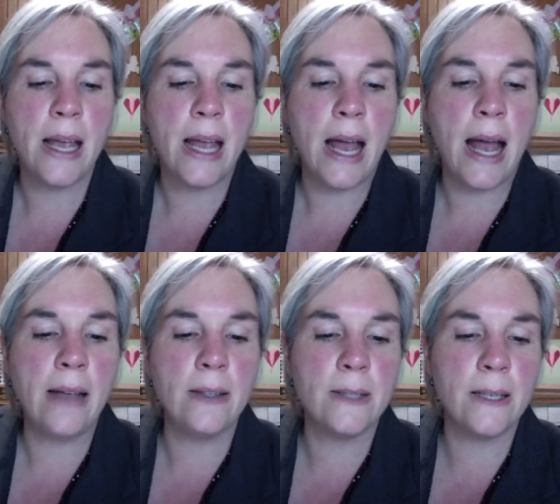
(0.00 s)

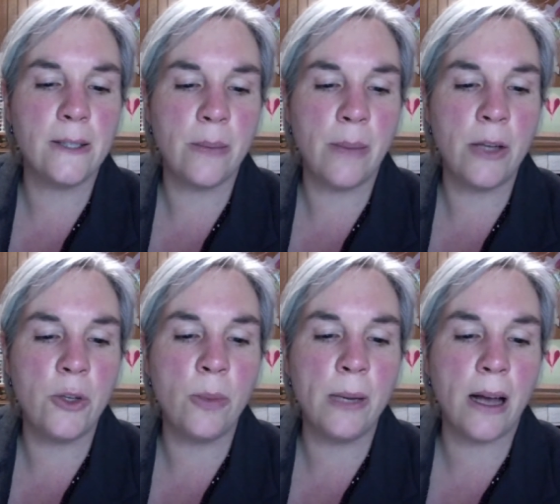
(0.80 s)
"Our sister, may
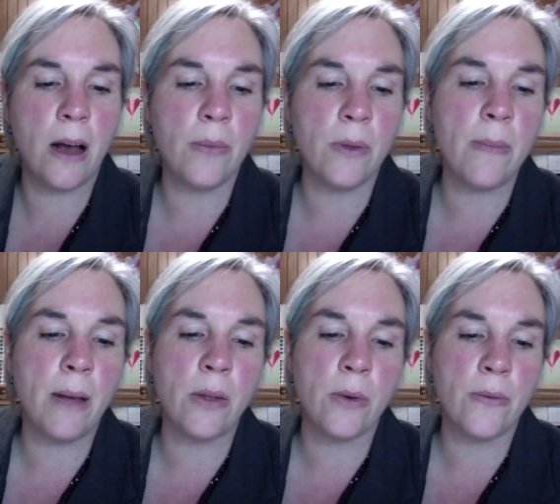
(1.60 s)
you become the
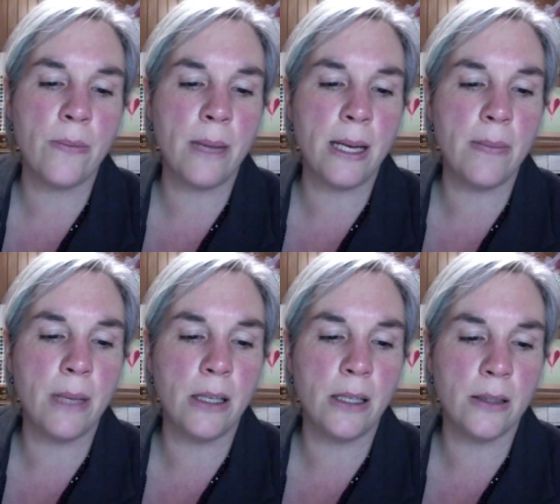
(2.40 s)
mother of many
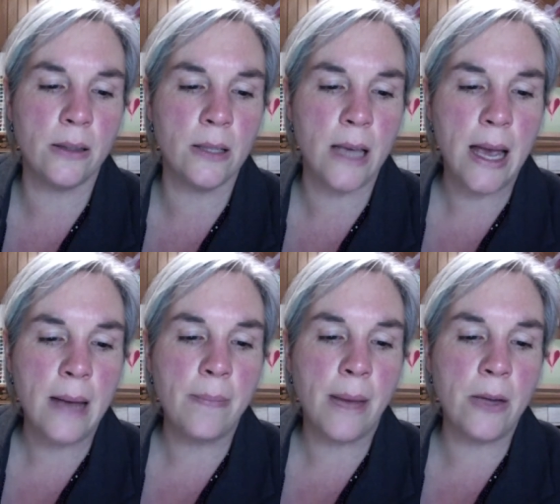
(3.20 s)
millions.
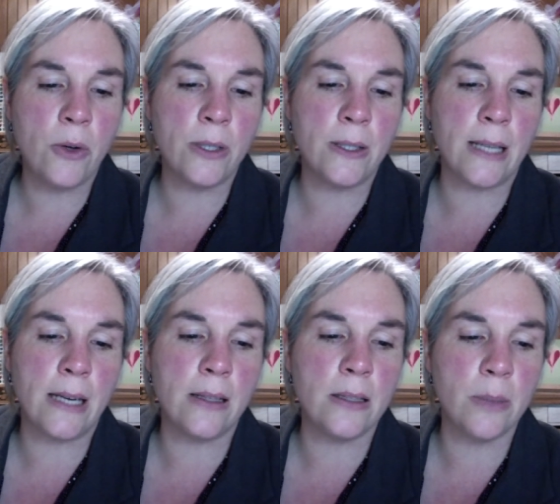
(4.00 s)
May your
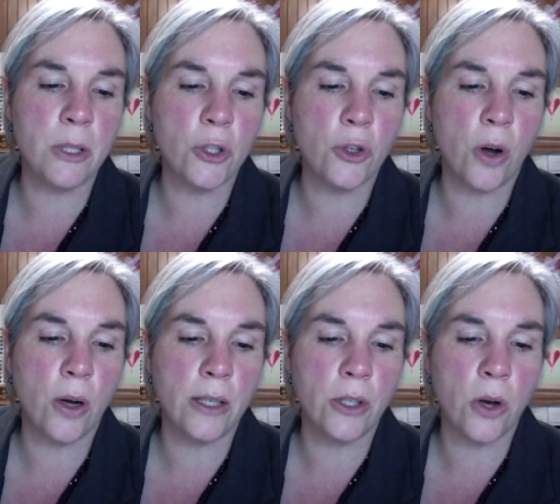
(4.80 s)
descendants be
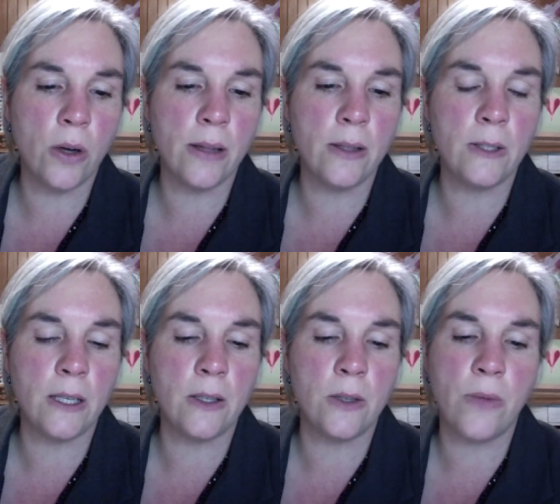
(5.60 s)
strong and conquer the
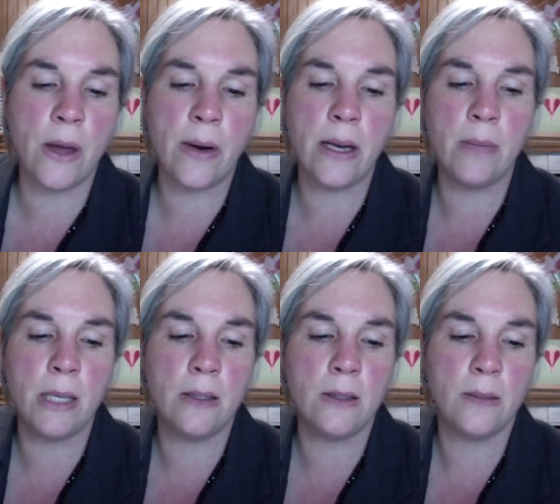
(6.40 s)
cities of their
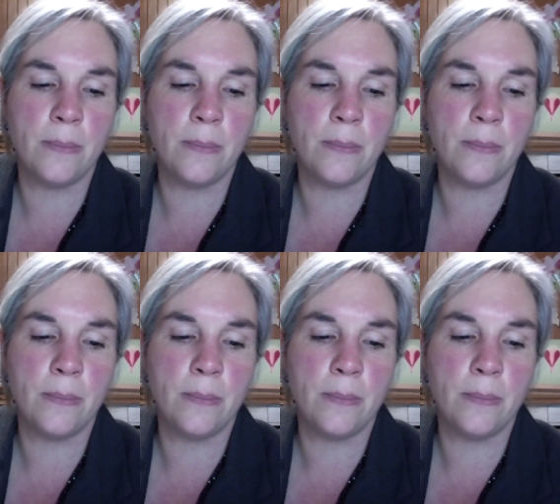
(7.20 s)
enemies."